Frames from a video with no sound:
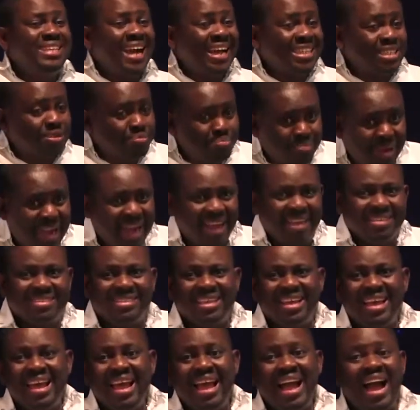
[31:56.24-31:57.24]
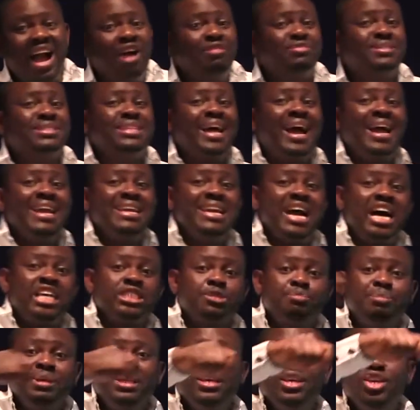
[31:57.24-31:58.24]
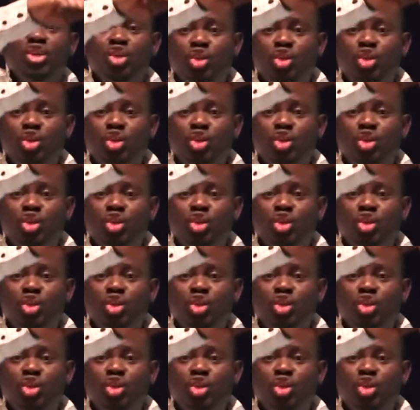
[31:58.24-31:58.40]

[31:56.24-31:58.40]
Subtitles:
that man, after he has been